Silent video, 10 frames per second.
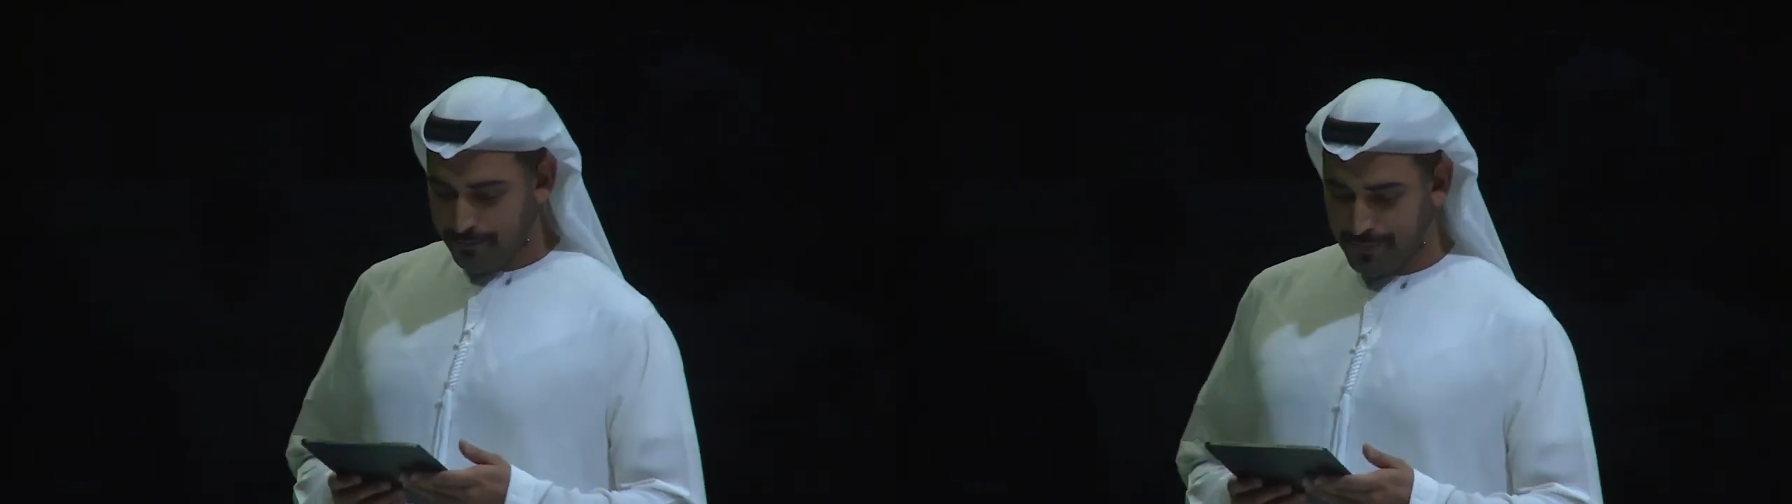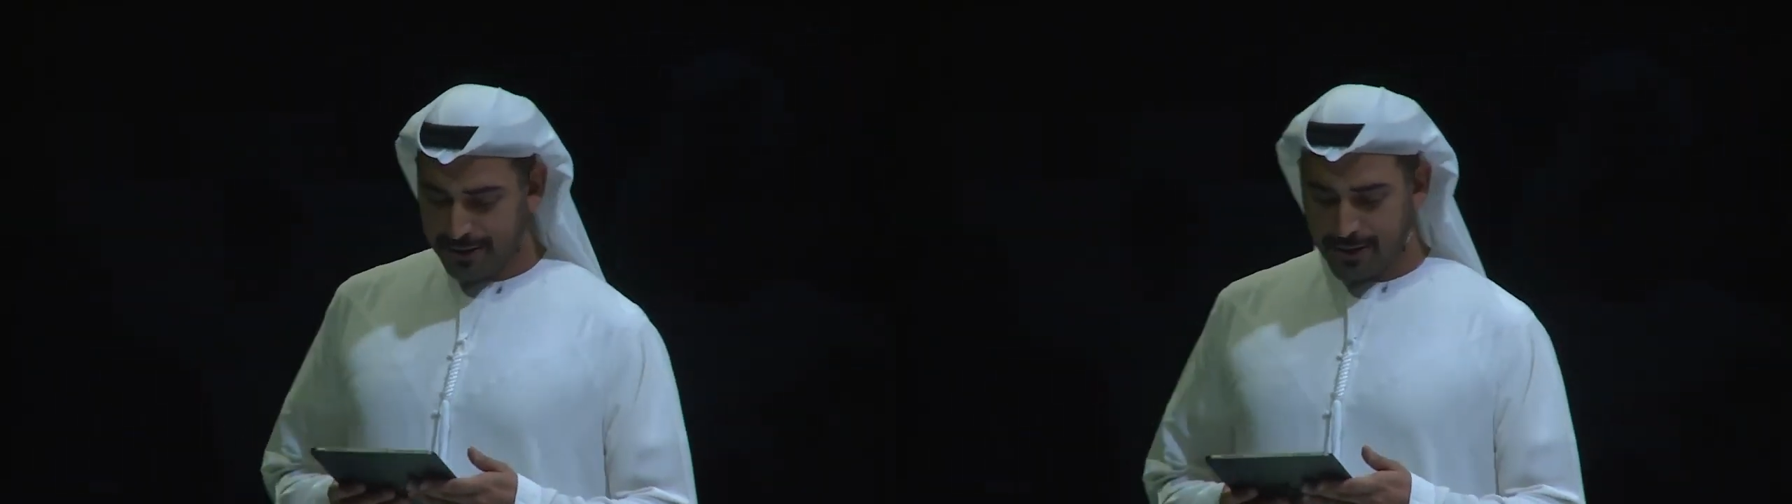
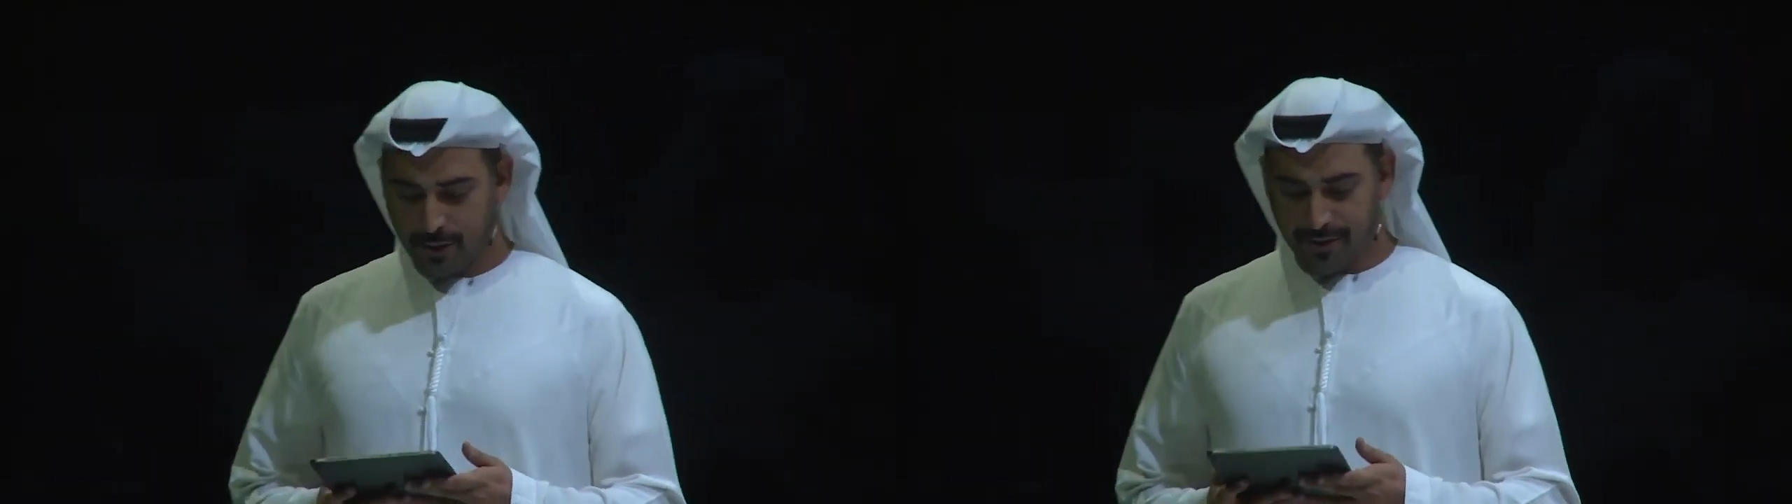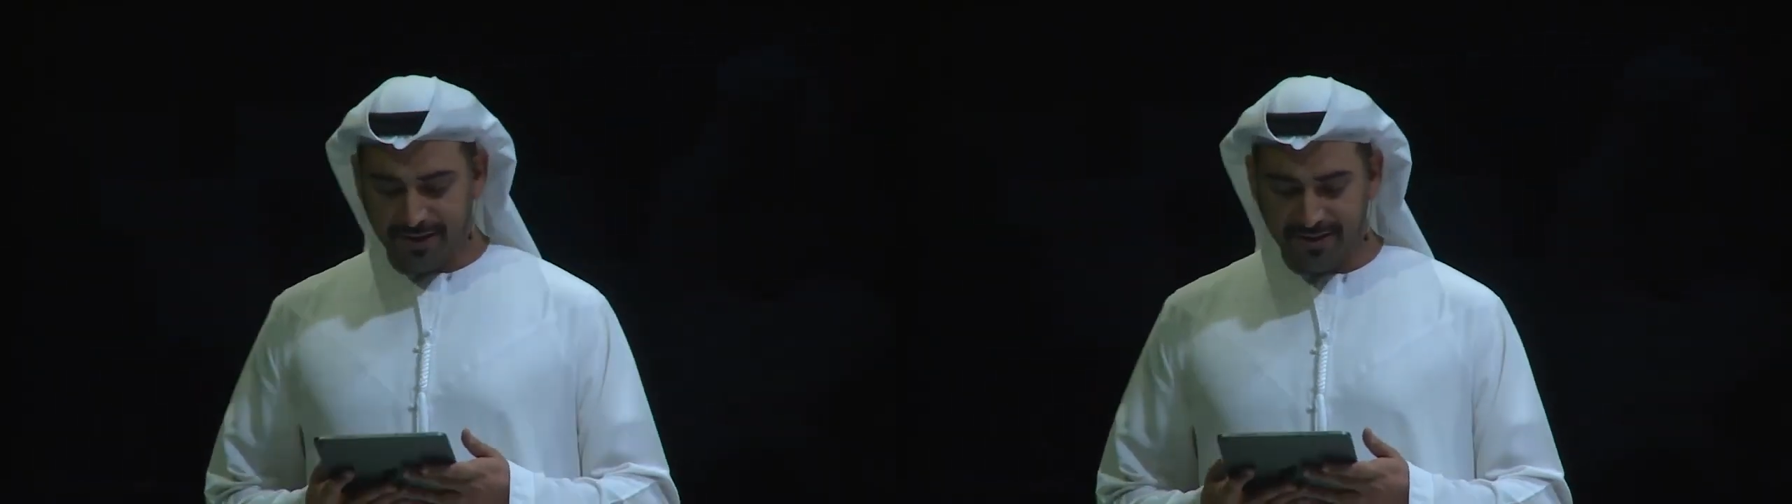Building
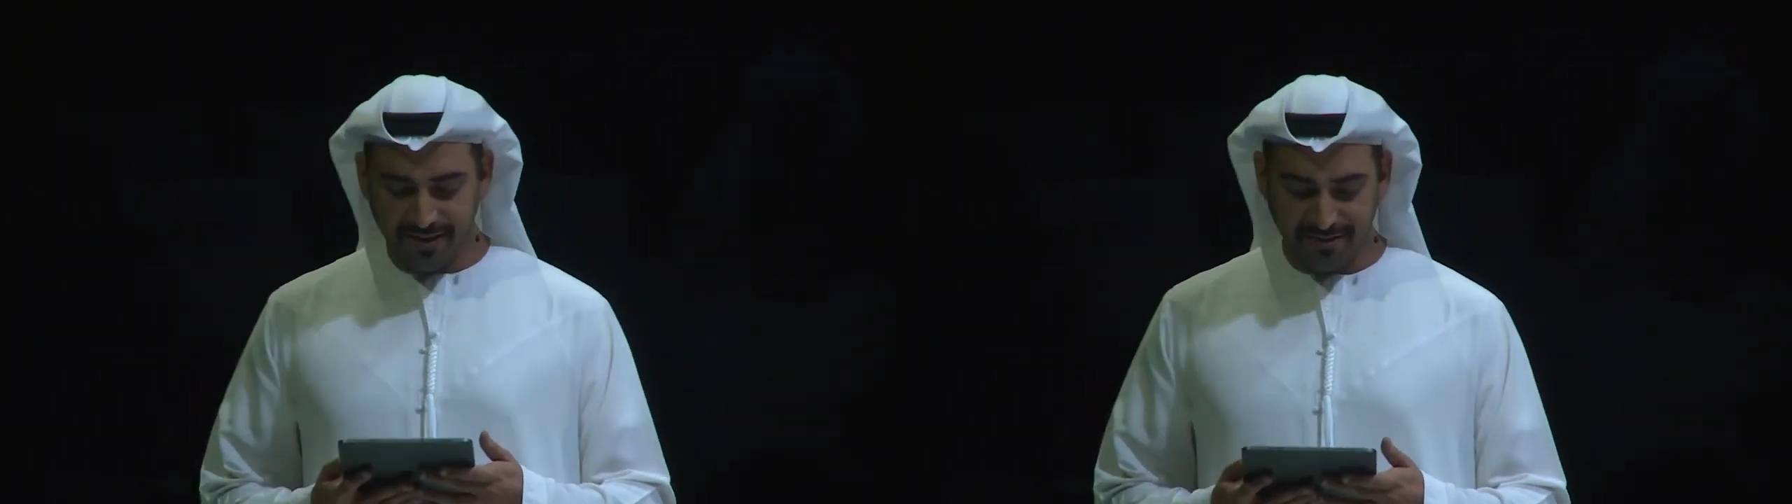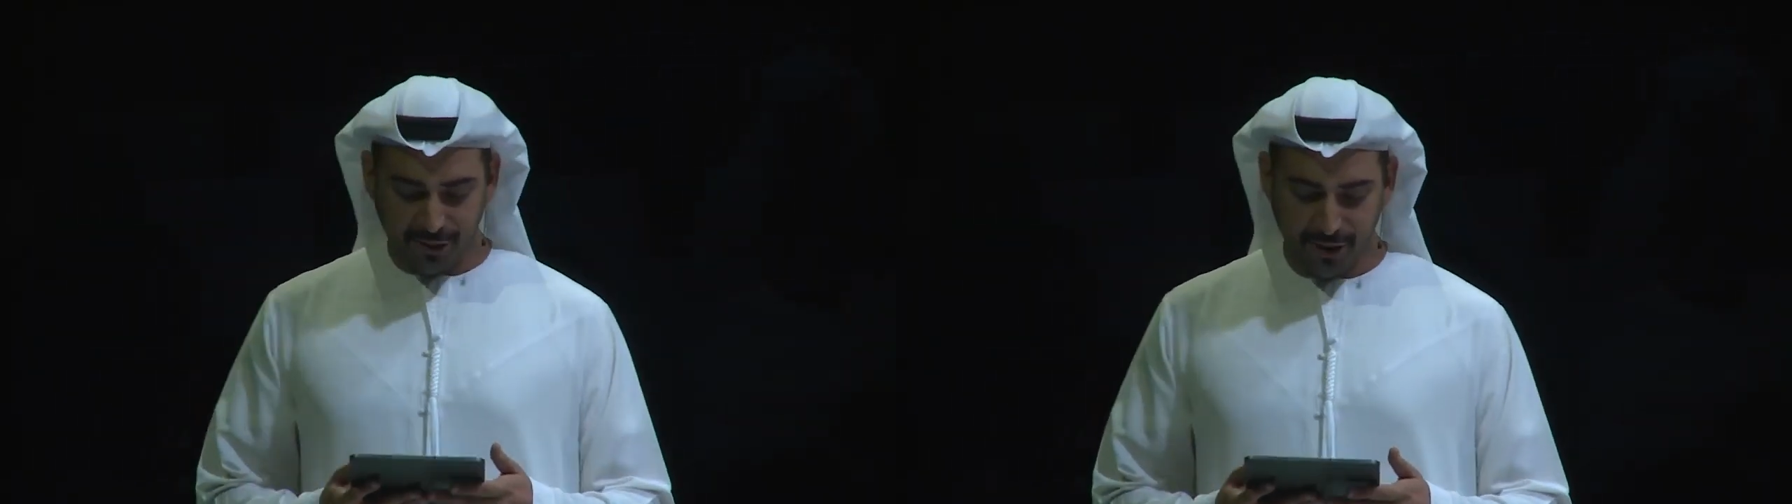on this
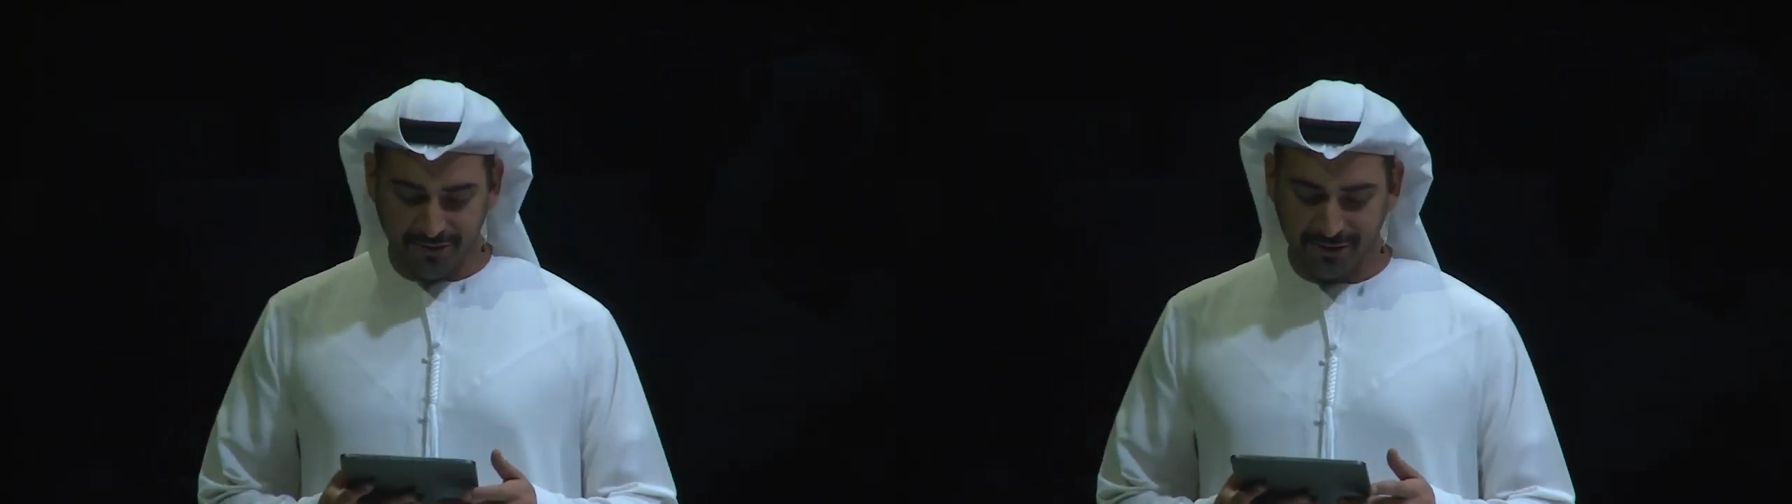history of